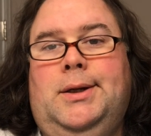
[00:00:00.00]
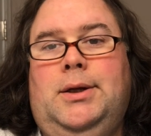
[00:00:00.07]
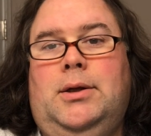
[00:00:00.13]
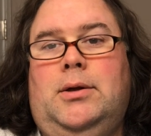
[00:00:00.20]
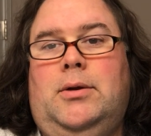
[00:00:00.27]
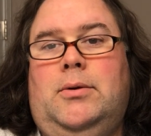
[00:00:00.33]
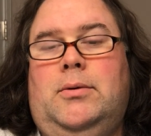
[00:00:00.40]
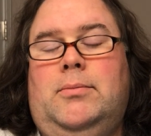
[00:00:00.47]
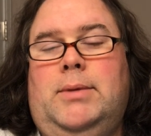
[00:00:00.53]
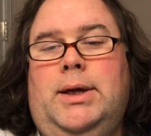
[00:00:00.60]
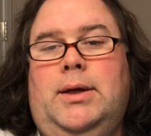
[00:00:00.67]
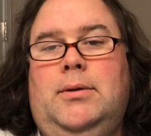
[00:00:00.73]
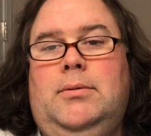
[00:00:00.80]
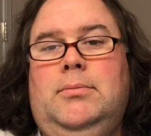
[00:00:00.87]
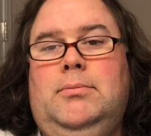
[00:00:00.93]
you know,
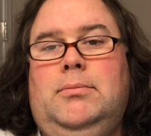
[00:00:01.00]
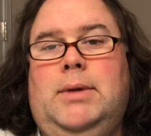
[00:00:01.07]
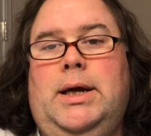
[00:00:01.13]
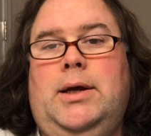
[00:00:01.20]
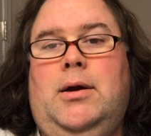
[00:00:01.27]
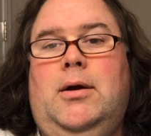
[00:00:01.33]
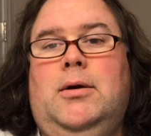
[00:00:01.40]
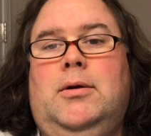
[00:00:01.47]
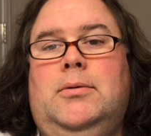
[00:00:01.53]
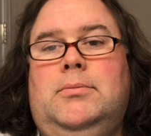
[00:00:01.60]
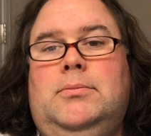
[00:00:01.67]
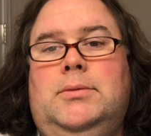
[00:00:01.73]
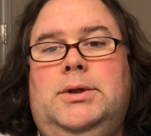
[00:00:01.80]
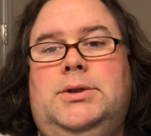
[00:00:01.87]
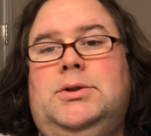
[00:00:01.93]
my
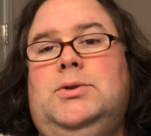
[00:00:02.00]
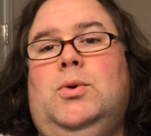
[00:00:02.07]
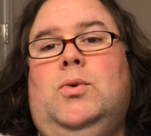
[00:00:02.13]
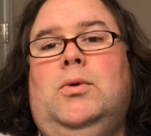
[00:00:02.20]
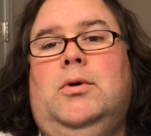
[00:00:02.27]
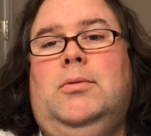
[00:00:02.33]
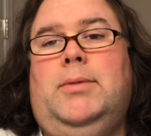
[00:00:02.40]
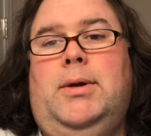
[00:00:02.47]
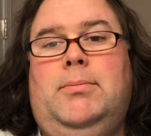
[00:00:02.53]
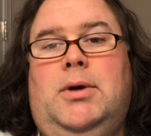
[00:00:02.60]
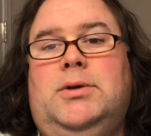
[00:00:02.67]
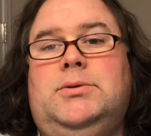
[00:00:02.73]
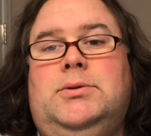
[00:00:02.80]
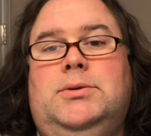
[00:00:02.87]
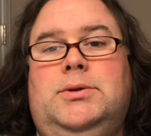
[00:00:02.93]
arm is sore, my
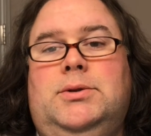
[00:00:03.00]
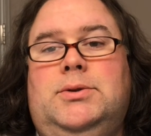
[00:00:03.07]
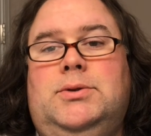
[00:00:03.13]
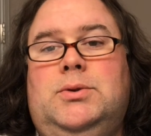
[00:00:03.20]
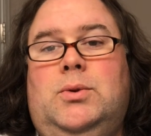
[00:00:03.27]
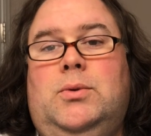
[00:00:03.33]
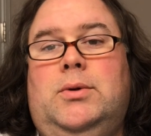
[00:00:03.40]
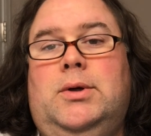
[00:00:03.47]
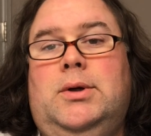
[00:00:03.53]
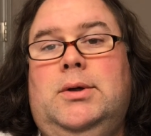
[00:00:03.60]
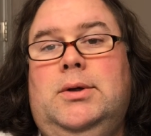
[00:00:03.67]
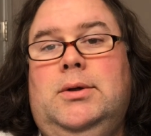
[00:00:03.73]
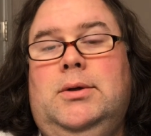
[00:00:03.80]
muscles are sore.